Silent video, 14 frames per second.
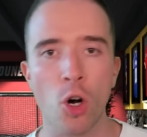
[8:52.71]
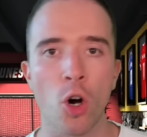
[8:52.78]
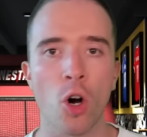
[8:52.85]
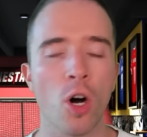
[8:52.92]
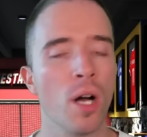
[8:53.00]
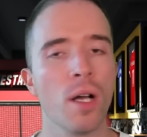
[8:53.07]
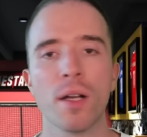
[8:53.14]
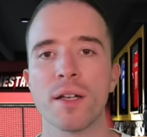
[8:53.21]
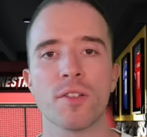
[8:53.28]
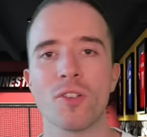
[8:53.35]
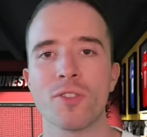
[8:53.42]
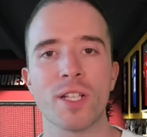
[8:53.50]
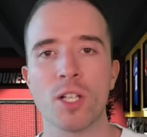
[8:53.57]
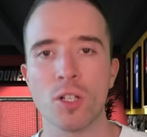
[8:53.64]
or he's
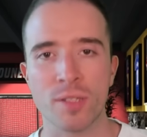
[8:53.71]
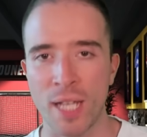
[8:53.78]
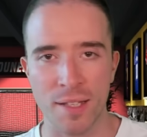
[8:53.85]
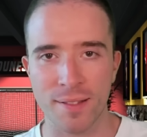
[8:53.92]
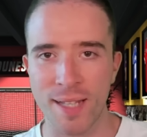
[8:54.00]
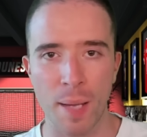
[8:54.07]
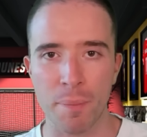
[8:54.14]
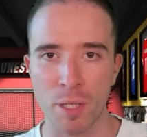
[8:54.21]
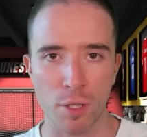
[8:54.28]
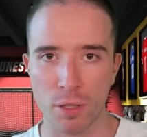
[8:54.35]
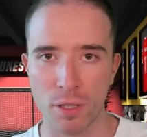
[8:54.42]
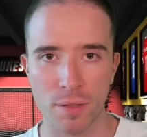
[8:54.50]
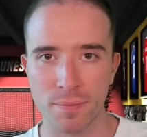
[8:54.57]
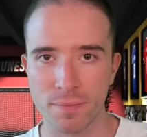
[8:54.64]
already got that established.